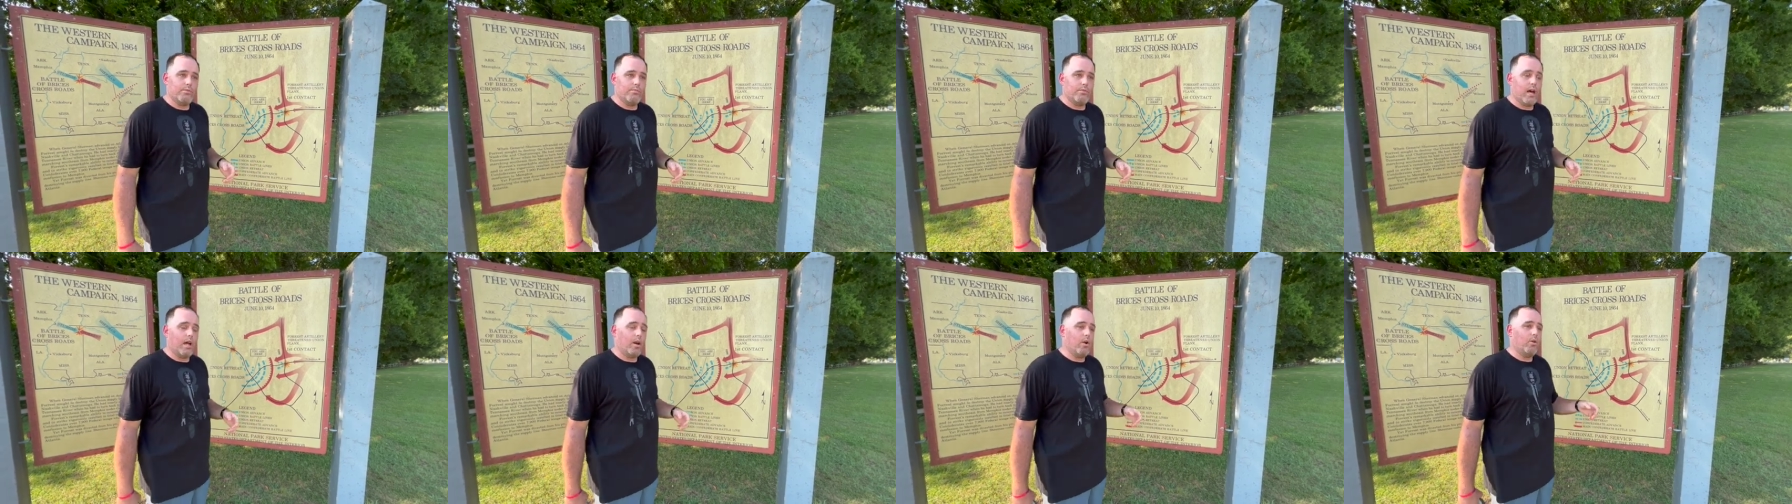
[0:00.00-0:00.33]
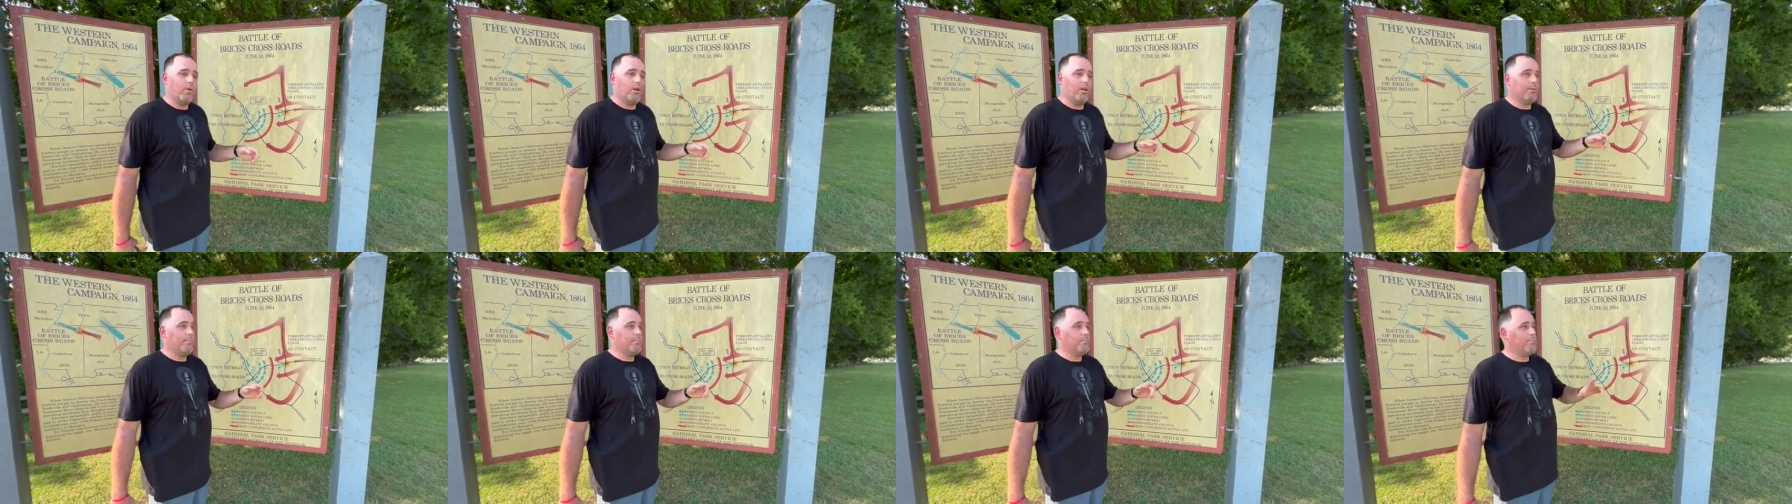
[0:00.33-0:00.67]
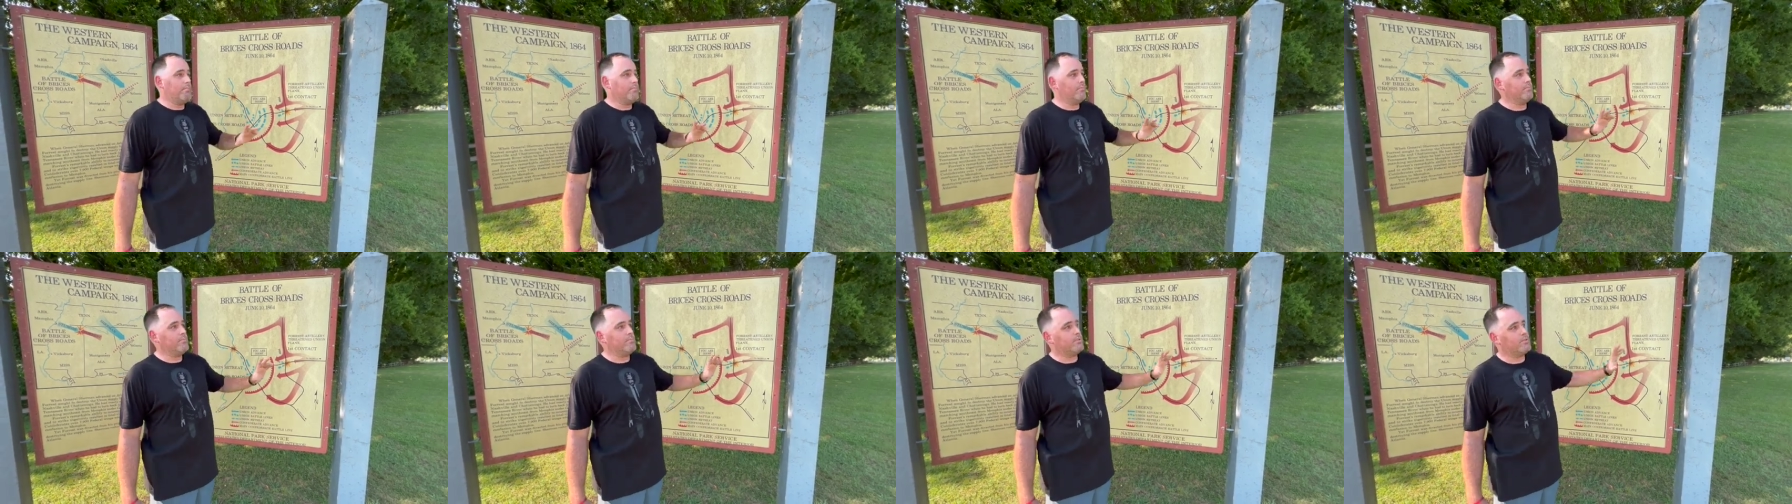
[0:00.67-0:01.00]
not only
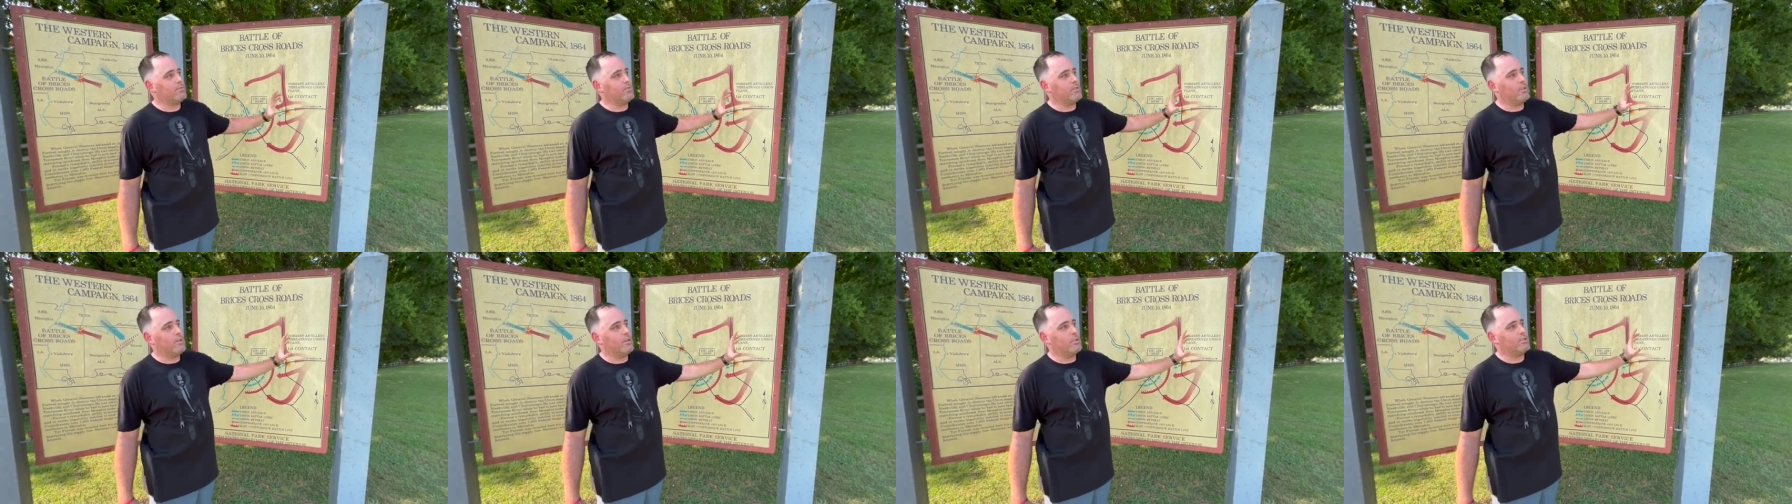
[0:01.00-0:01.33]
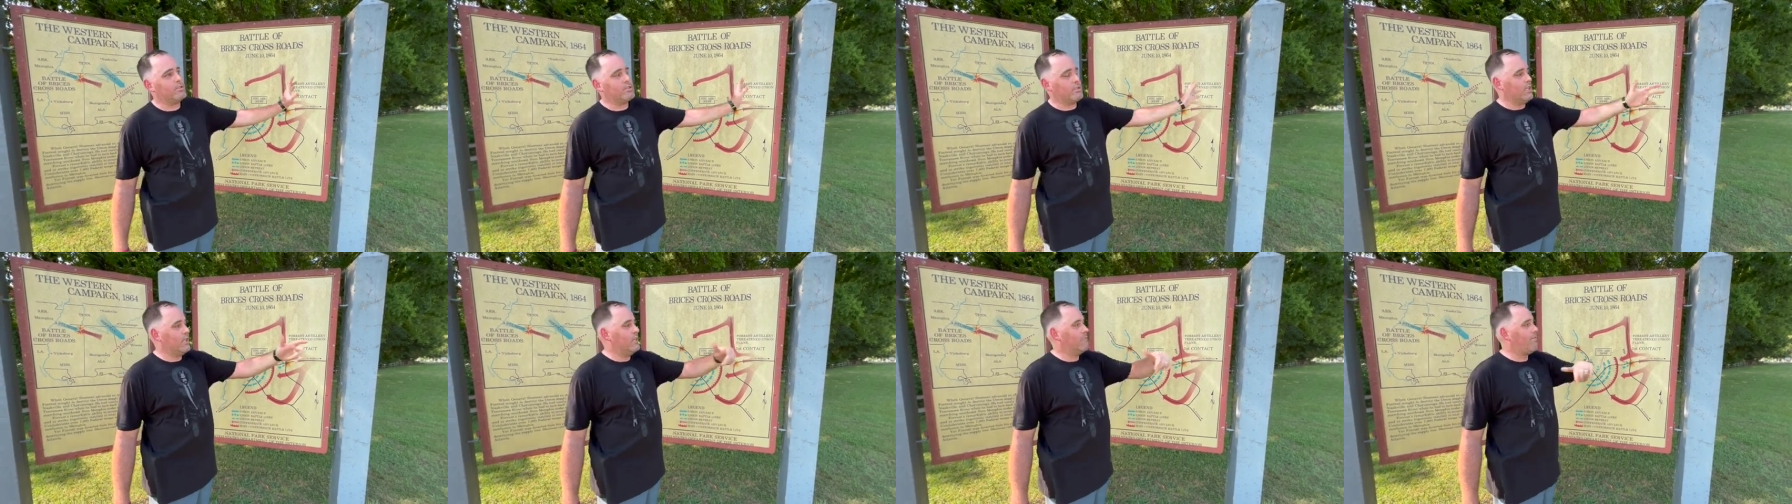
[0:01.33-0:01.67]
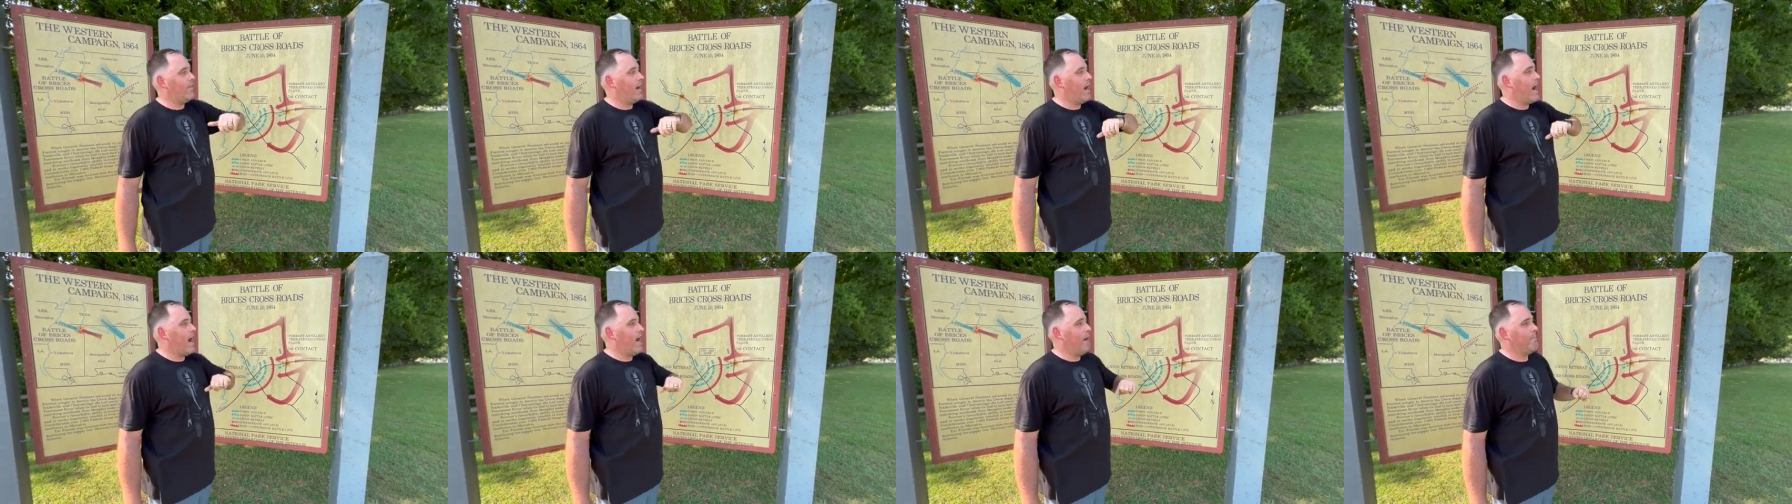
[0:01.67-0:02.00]

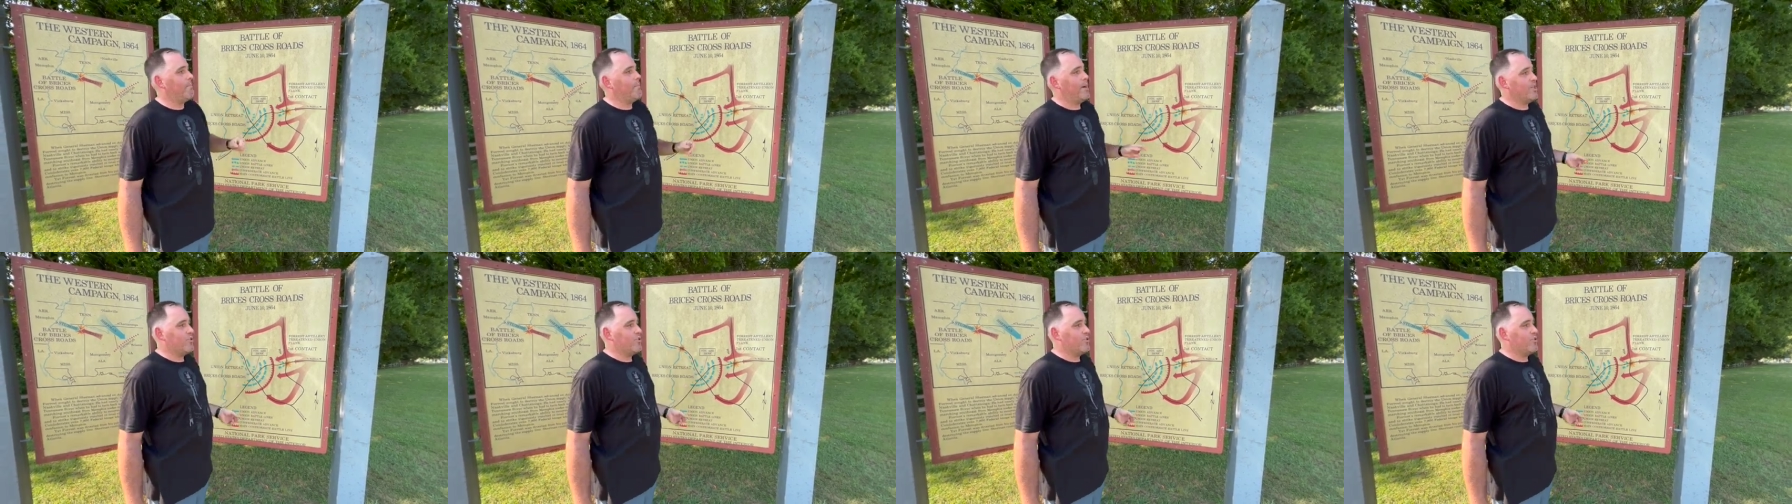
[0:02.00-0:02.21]
solidify and pay